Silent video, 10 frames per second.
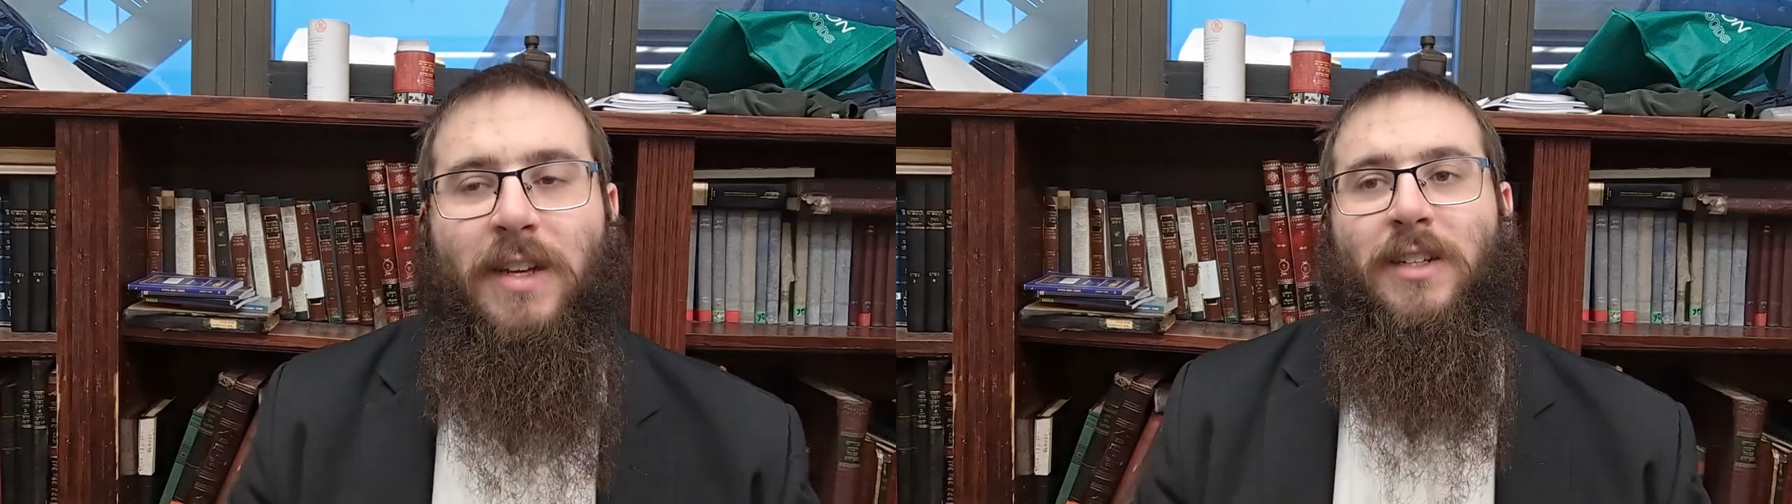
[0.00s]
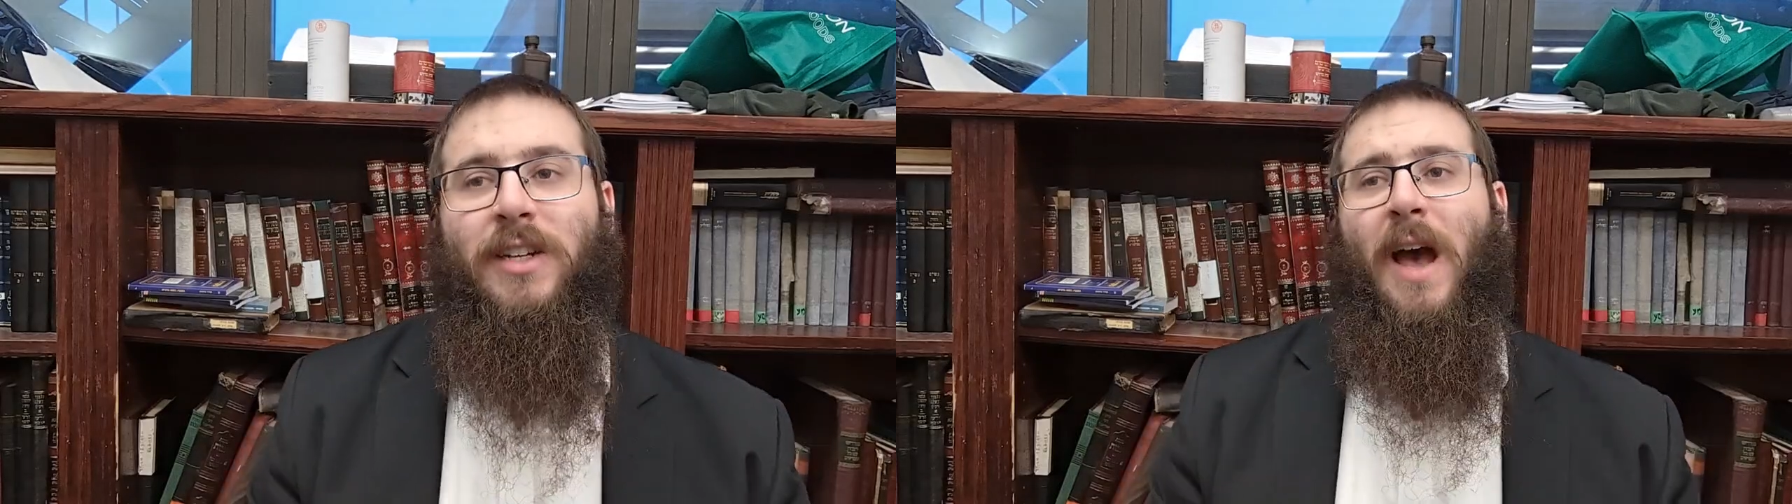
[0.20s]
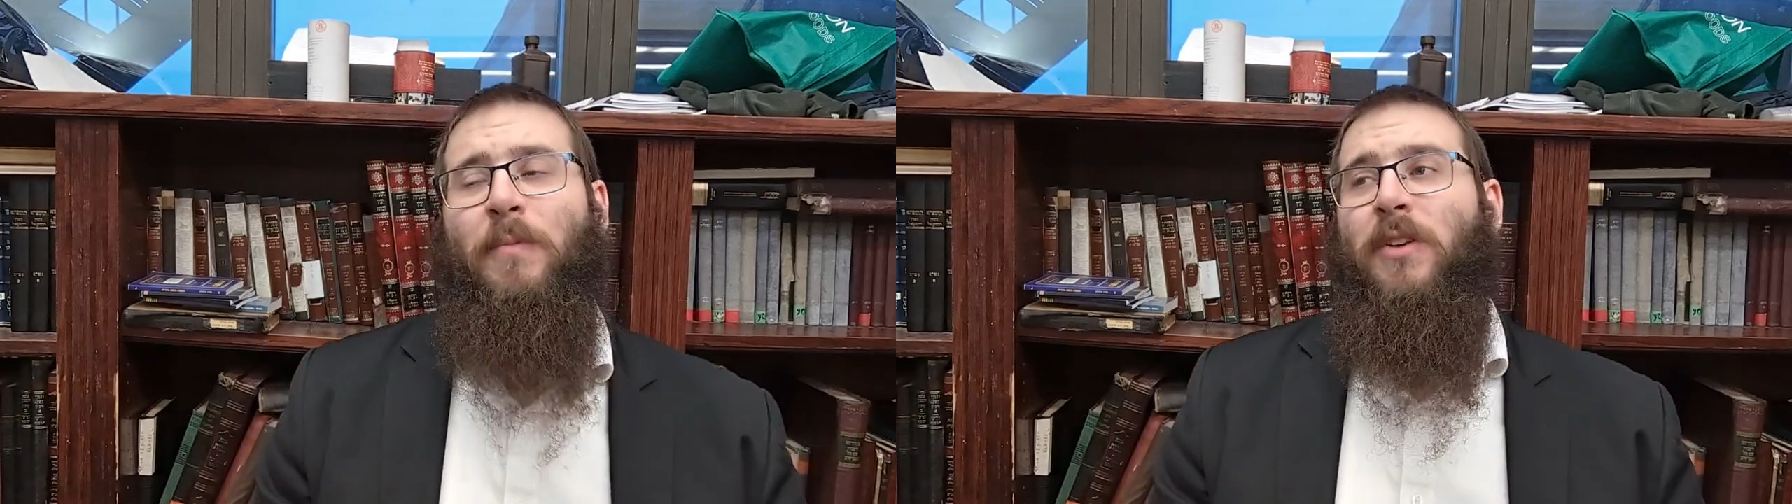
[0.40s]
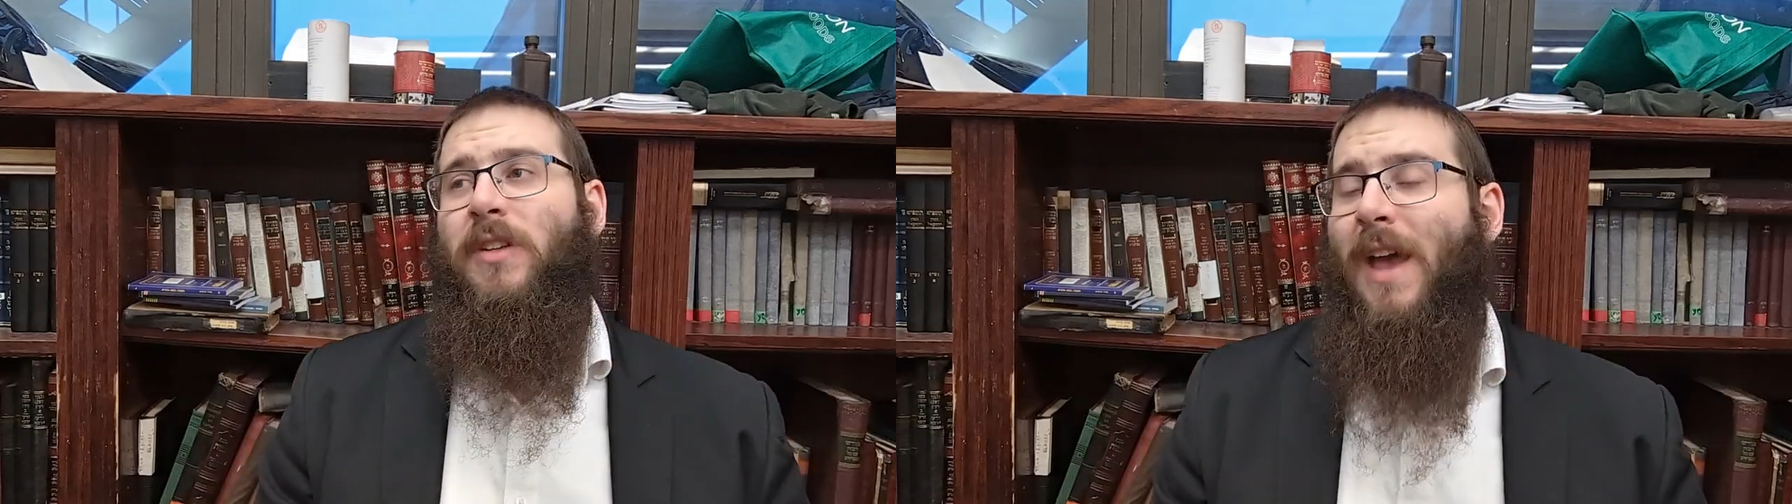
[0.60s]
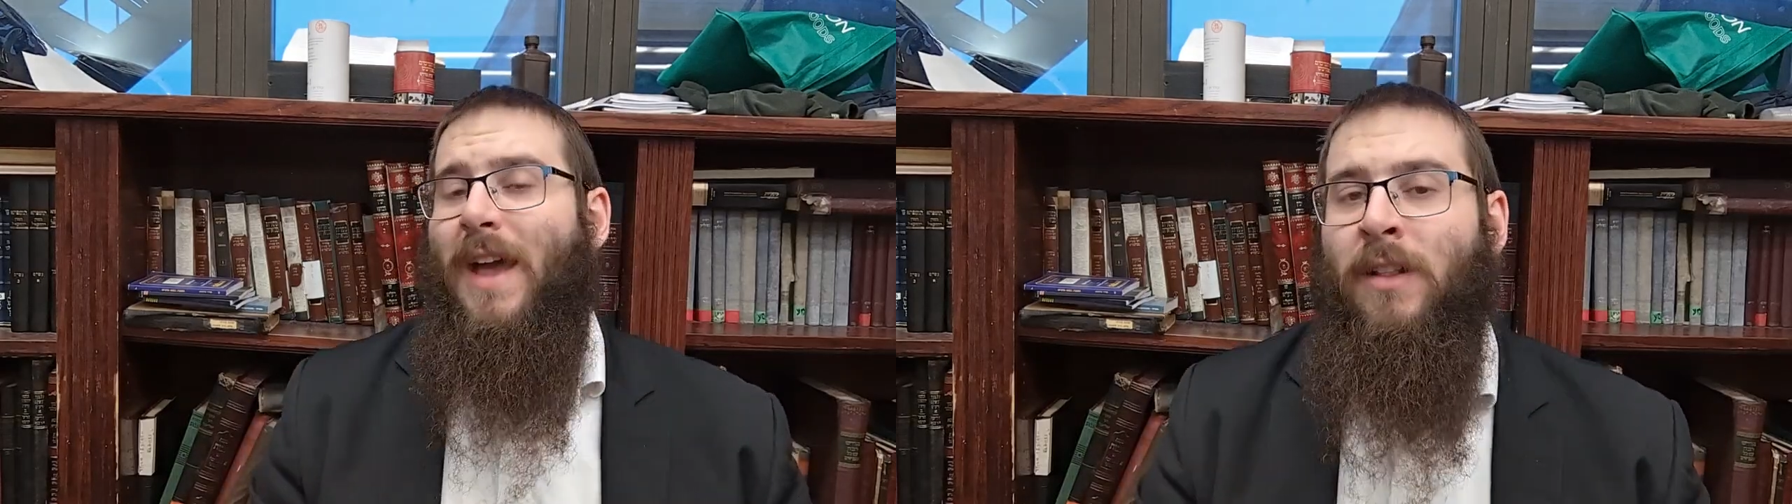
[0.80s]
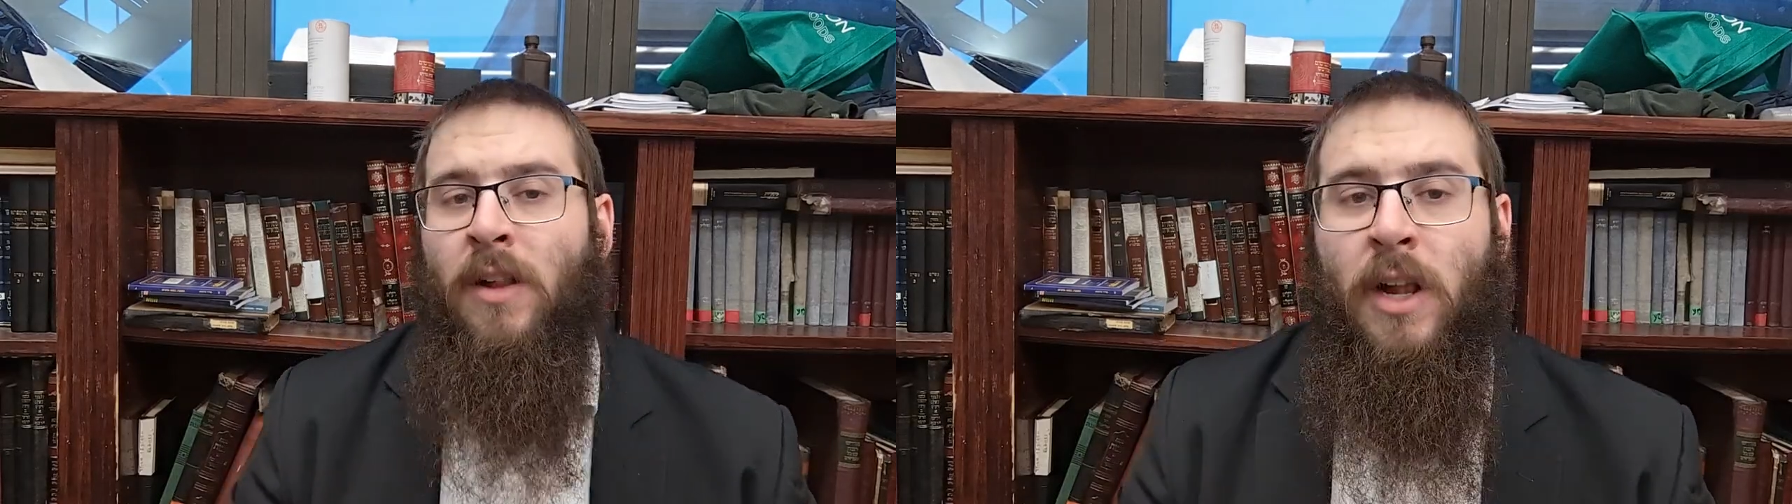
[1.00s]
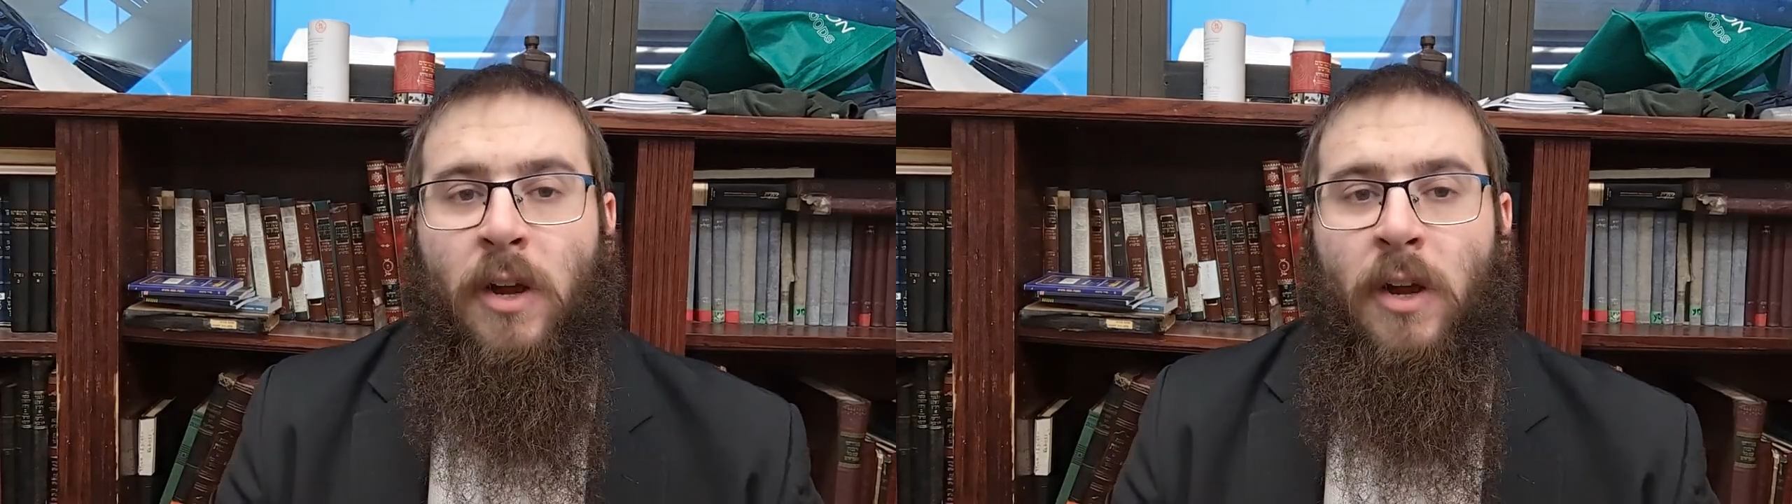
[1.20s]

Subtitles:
In chapter 10,